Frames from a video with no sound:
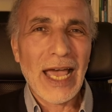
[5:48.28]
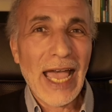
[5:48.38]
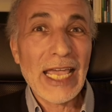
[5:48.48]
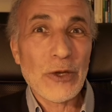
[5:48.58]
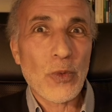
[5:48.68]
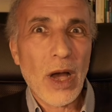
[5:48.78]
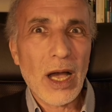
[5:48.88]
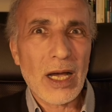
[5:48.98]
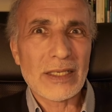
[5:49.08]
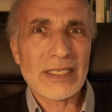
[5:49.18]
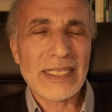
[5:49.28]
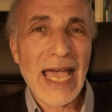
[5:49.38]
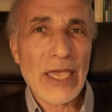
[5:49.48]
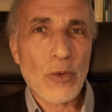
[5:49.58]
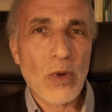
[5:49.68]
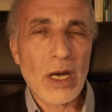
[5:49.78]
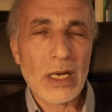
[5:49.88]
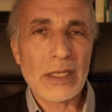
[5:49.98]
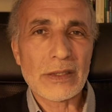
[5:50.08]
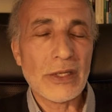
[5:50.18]
I was and I
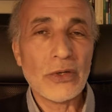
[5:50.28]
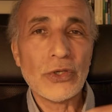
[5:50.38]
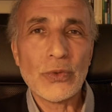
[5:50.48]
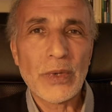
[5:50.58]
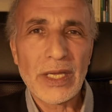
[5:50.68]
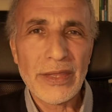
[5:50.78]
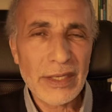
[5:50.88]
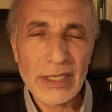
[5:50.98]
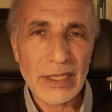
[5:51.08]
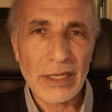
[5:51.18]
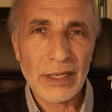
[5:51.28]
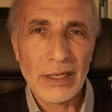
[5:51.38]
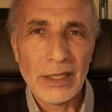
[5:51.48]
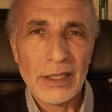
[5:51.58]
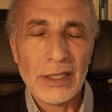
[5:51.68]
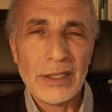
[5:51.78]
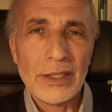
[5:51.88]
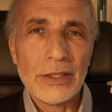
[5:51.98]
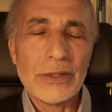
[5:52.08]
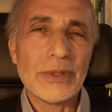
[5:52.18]
was. No, you are nothing.
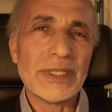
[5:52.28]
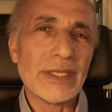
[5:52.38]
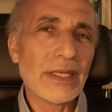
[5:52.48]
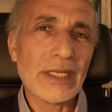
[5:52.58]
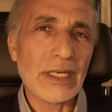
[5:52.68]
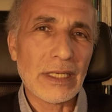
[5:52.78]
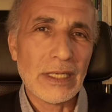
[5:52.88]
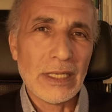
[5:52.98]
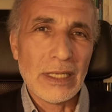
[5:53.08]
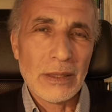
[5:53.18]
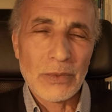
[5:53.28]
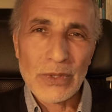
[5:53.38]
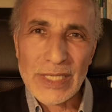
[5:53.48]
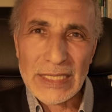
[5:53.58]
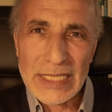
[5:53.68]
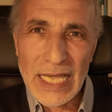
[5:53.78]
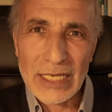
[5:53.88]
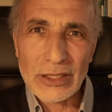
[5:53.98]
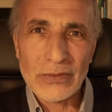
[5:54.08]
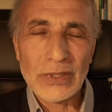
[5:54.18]
You are nothing. Because at the
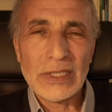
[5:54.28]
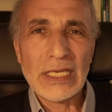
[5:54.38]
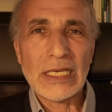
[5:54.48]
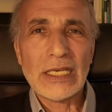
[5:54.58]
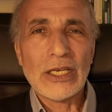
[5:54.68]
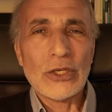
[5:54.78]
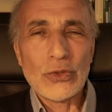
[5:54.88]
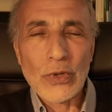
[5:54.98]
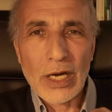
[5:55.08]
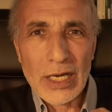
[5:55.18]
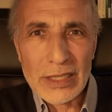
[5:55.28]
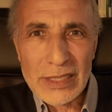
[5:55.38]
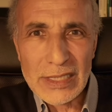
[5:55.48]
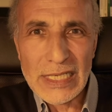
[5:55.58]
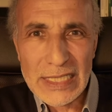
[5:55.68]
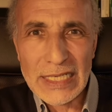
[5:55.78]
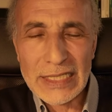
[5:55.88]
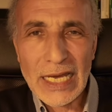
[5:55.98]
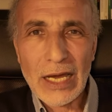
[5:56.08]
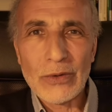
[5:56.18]
end of the day, you are
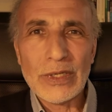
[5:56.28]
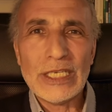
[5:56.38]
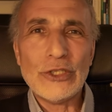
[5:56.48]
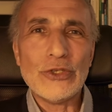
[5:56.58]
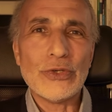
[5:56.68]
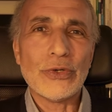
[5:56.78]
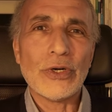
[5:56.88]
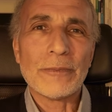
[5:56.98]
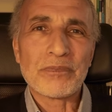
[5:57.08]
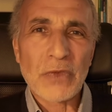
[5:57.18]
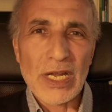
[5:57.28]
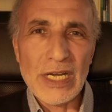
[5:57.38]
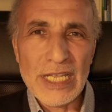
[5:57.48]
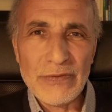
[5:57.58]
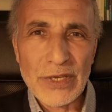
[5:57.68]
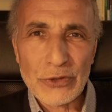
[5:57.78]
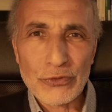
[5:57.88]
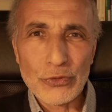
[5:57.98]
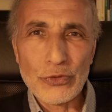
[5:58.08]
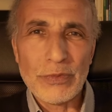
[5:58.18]
sitting down in your living
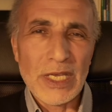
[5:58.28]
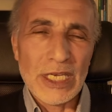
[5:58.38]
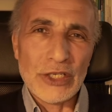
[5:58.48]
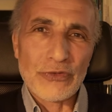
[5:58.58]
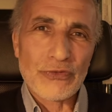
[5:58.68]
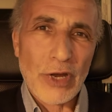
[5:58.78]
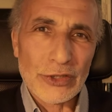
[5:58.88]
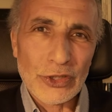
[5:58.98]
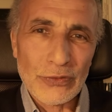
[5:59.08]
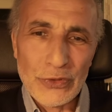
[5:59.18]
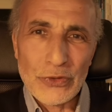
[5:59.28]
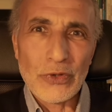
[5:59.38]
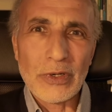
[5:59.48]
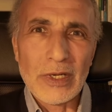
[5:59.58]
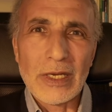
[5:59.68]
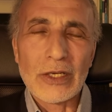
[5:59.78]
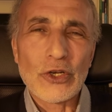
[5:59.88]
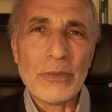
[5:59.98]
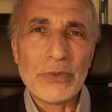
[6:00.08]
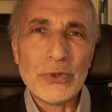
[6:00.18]
room in front of your
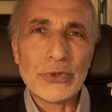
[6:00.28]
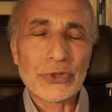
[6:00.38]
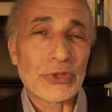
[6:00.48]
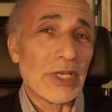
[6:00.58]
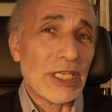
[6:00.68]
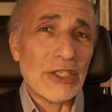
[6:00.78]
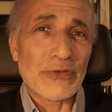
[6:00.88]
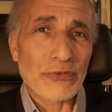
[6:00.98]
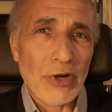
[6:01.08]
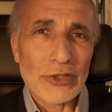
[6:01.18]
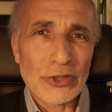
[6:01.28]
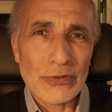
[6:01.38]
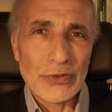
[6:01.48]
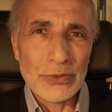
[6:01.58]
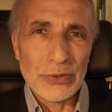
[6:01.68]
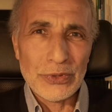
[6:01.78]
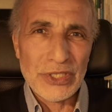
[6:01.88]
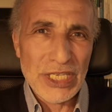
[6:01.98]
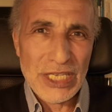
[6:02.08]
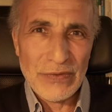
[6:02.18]
computer, in front of your
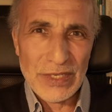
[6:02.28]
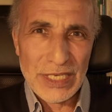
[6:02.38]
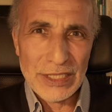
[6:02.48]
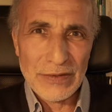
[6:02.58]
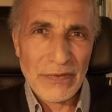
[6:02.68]
TV